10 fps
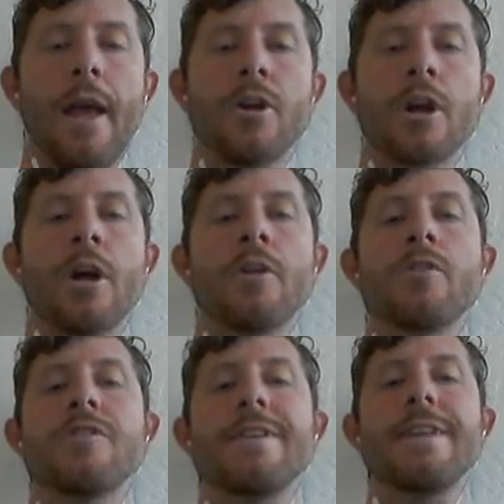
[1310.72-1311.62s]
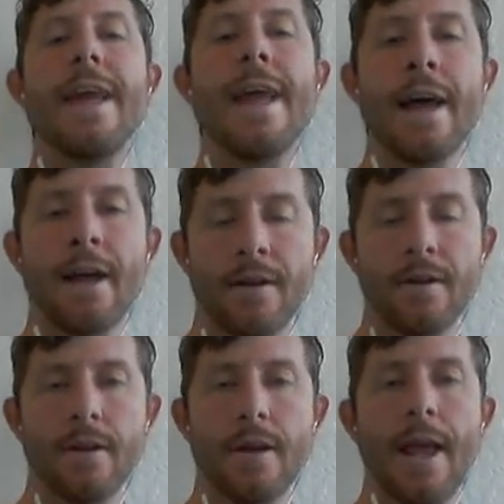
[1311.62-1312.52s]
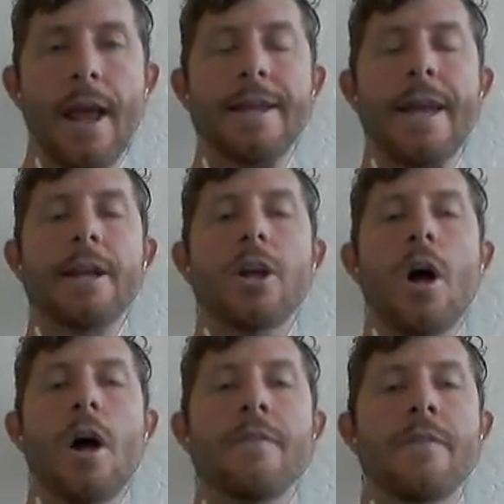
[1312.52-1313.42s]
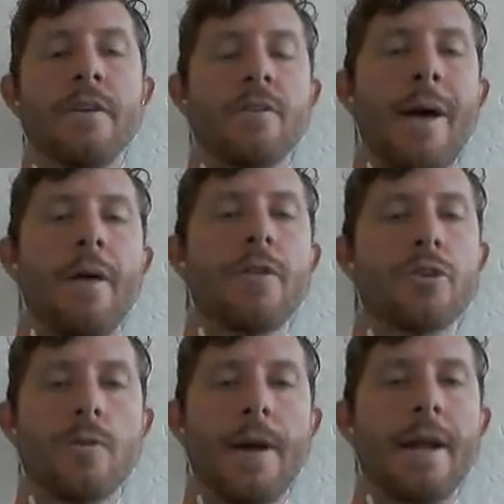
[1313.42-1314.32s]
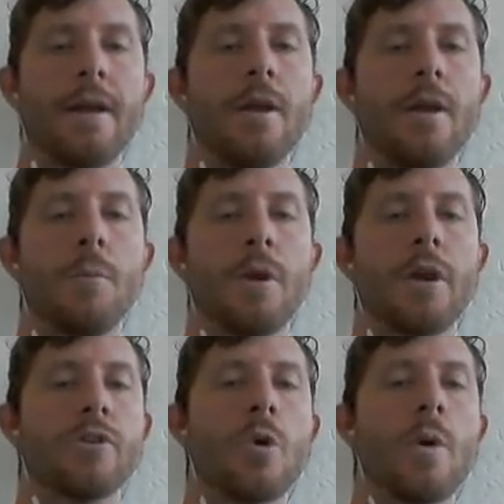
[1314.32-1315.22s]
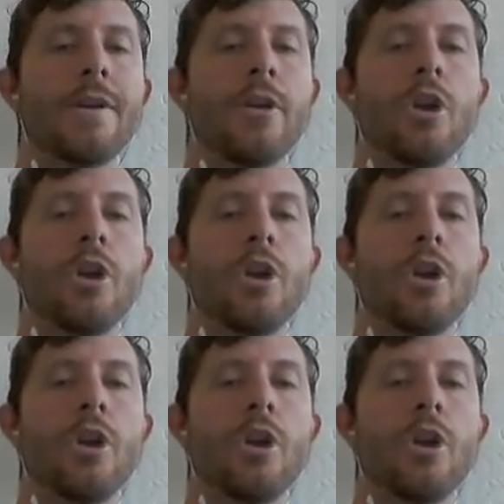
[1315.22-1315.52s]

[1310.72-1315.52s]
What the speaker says: and you're going to understand and gain confidence about the trade, because you're going to